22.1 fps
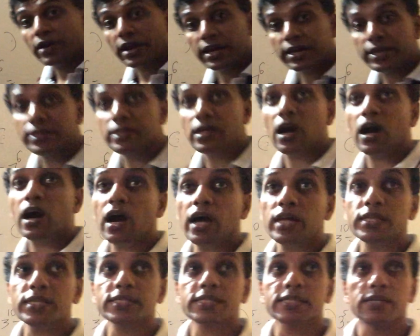write the
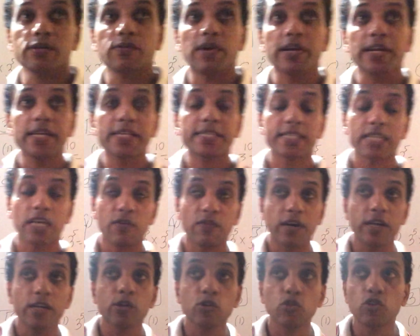answer. What is
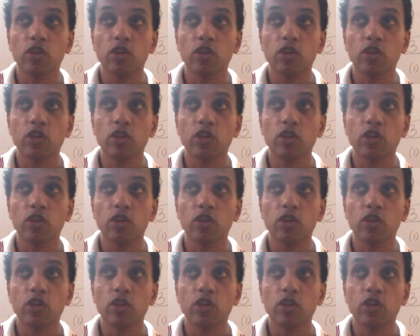7 to